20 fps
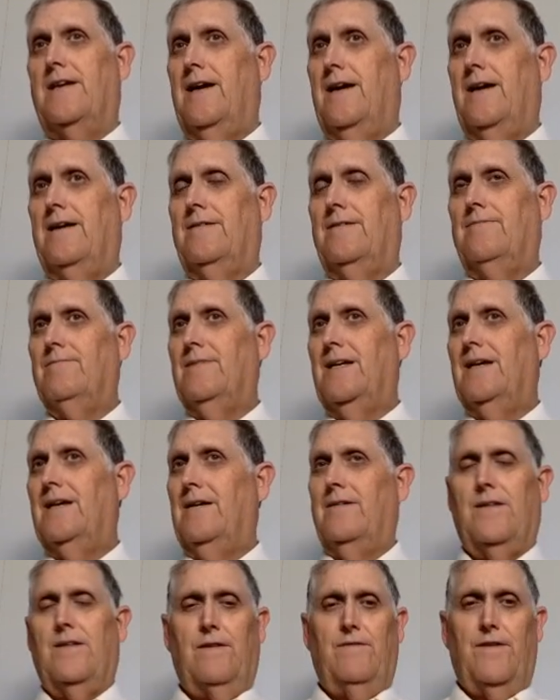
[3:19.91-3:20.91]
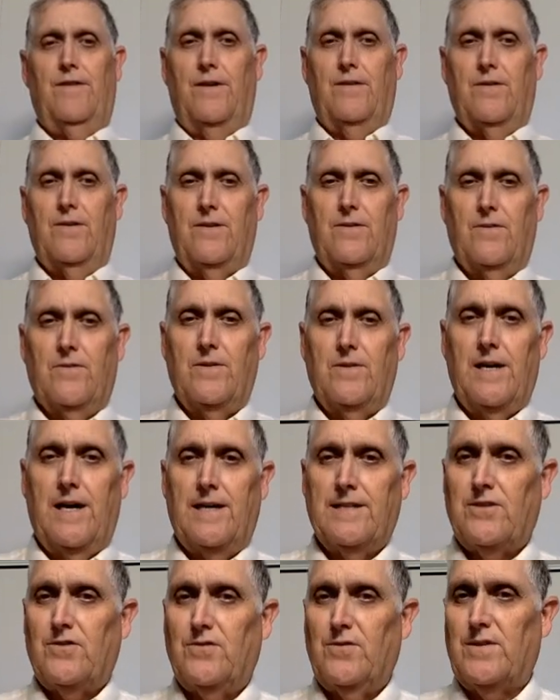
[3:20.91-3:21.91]
Uh, you know, they figure you're
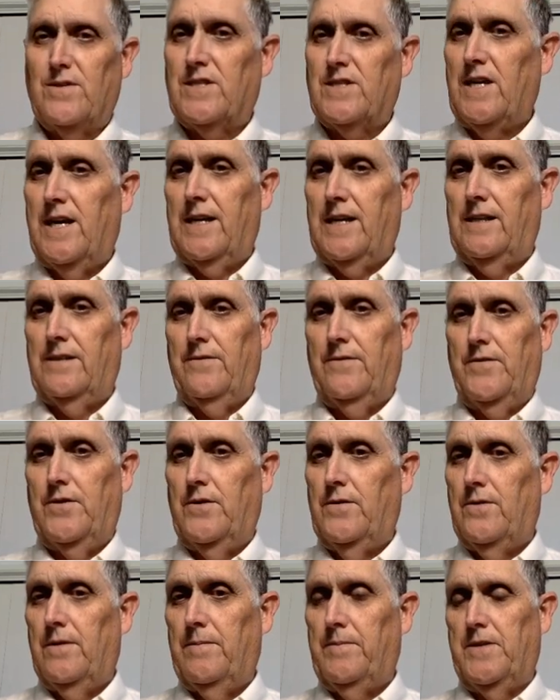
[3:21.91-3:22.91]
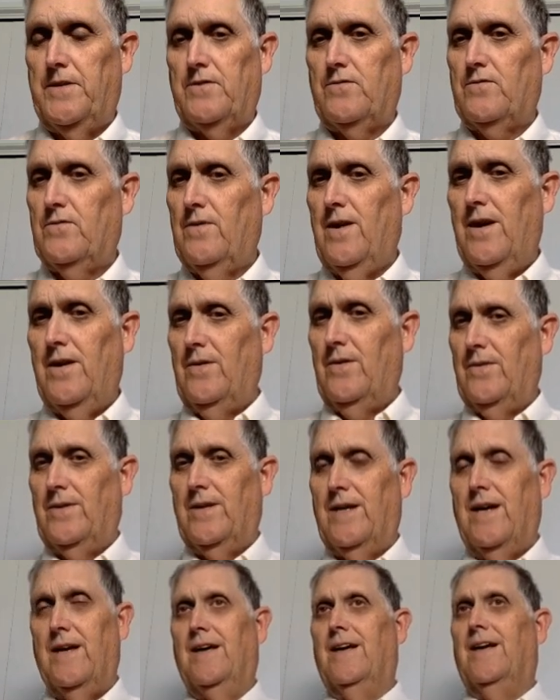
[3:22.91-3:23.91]
not suicidal if you go up this road.
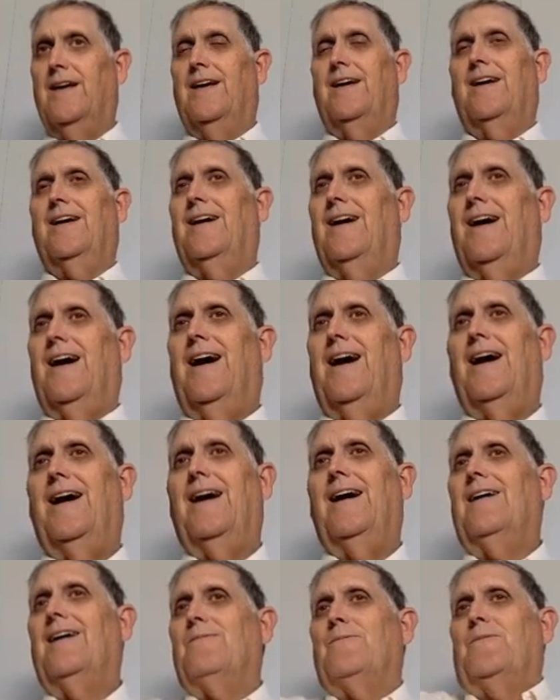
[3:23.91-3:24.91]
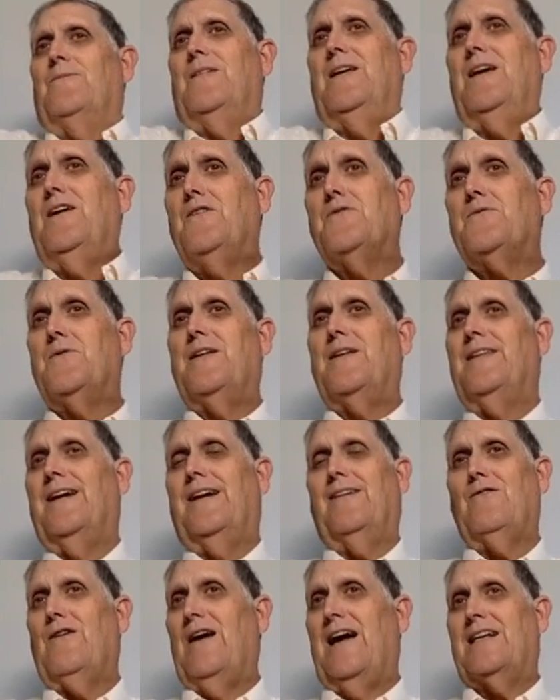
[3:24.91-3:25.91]
Uh, the other one
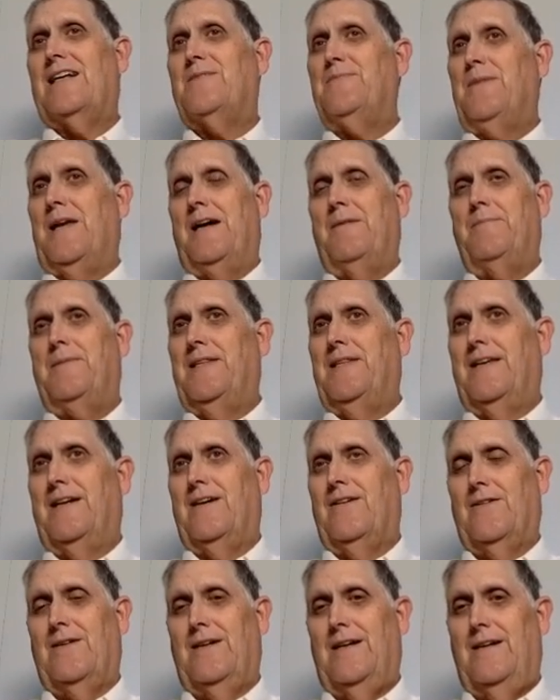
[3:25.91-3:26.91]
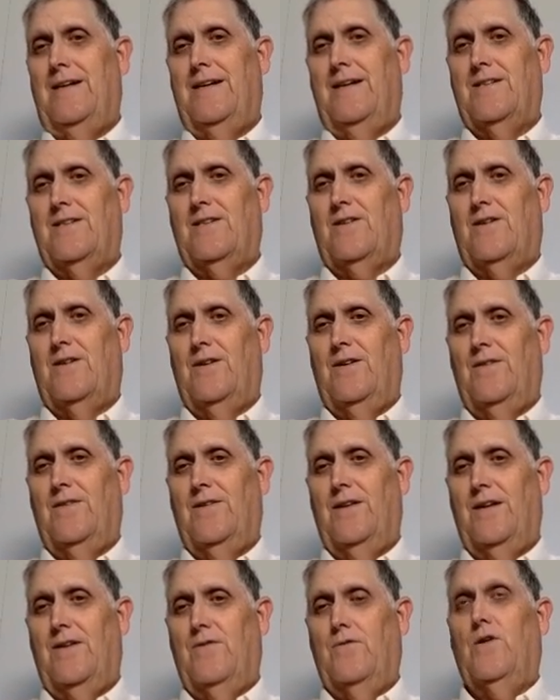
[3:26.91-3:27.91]
that cracks me up in the area is called
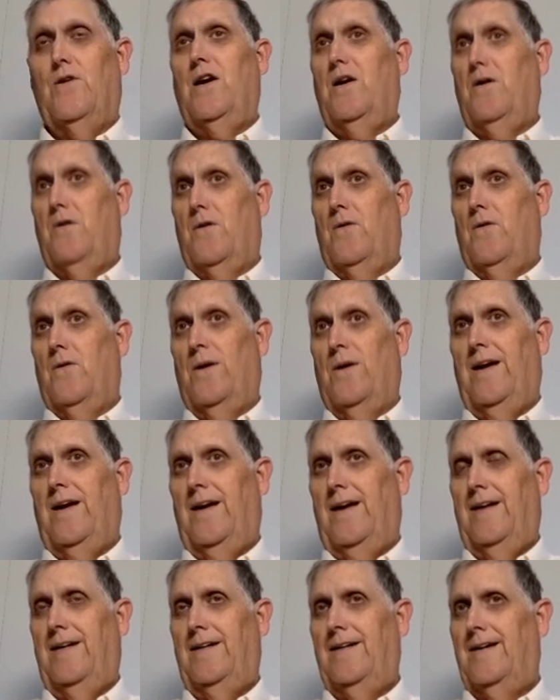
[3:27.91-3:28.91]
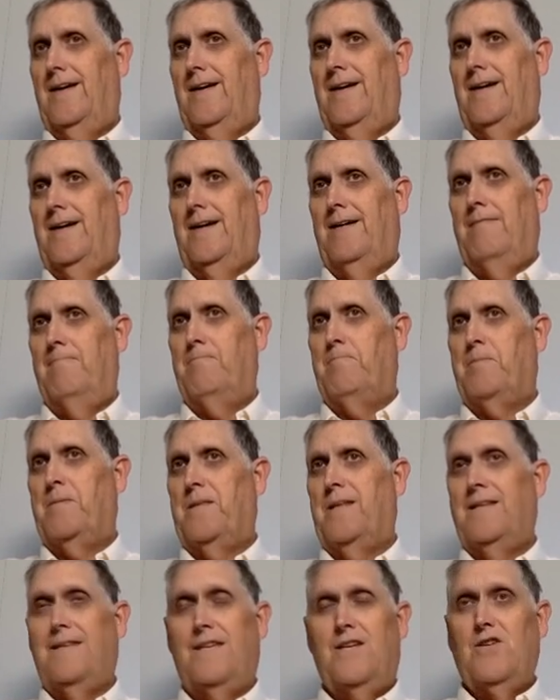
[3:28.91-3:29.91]
the Greer grade. Um,
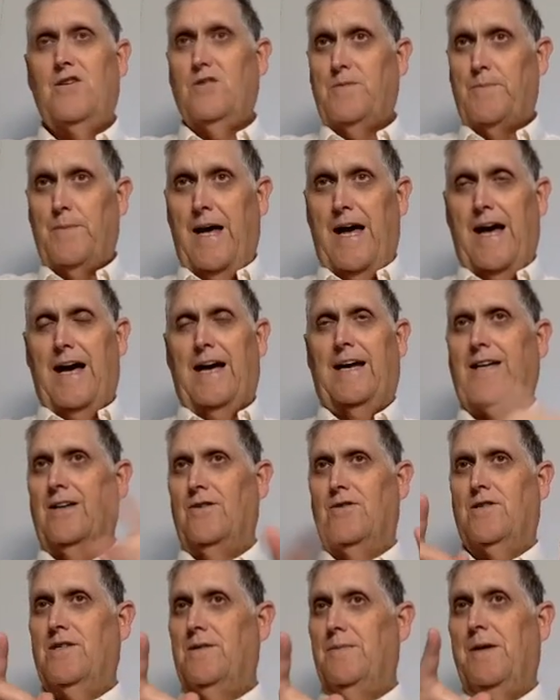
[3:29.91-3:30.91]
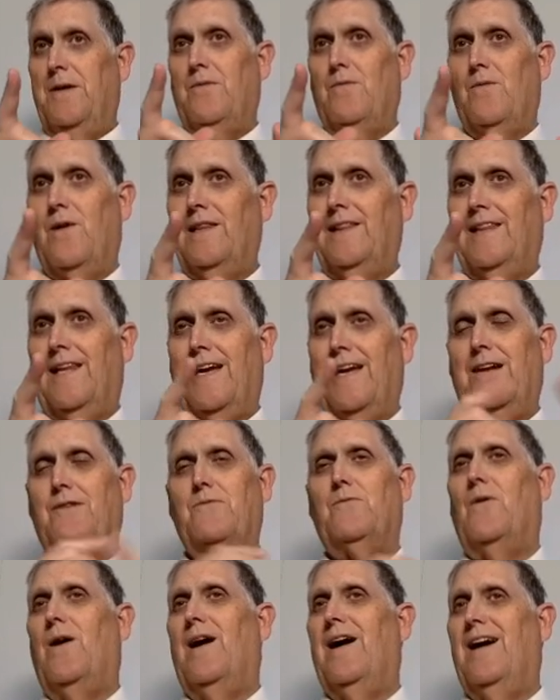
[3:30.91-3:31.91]
years back, it used to be one
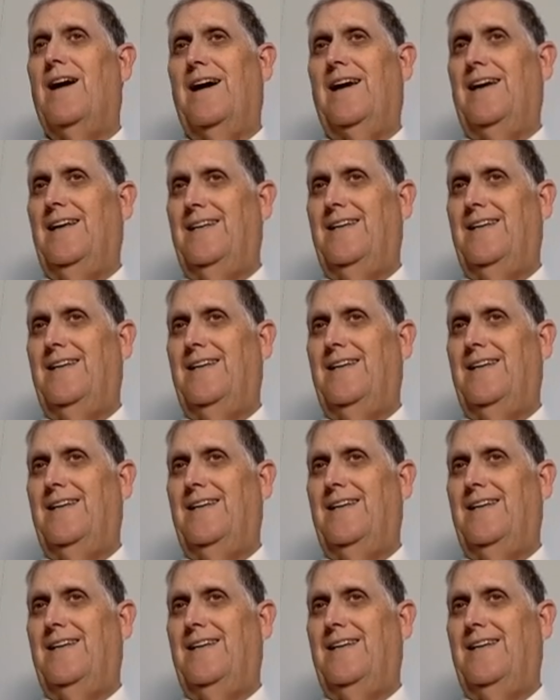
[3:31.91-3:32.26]
lane wide.